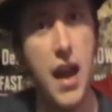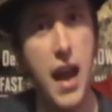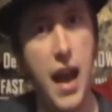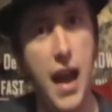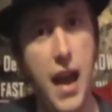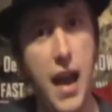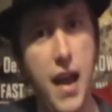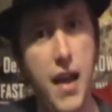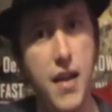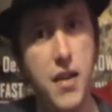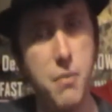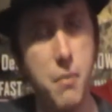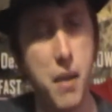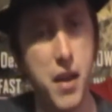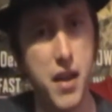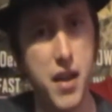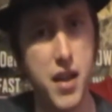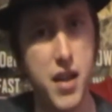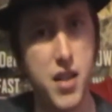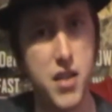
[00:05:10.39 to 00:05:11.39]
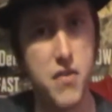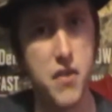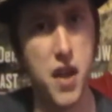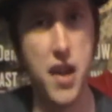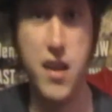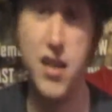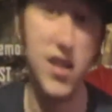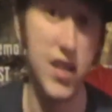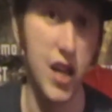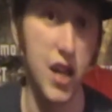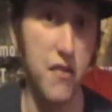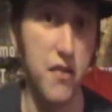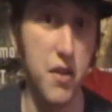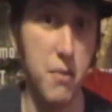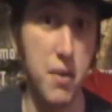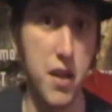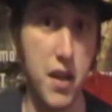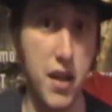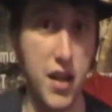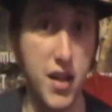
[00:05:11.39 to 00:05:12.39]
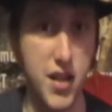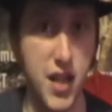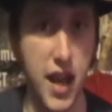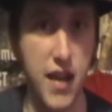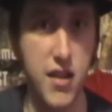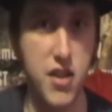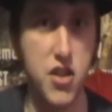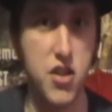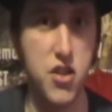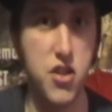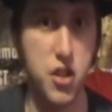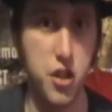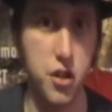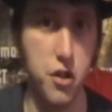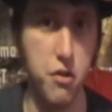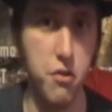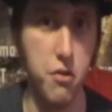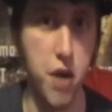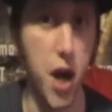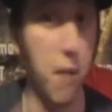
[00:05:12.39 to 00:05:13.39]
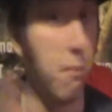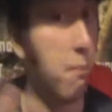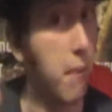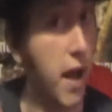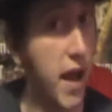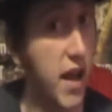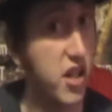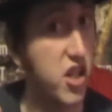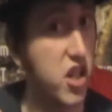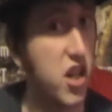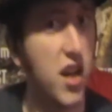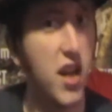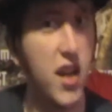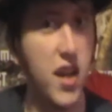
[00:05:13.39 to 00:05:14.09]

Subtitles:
and make it so that instead of it being attached to a mesh,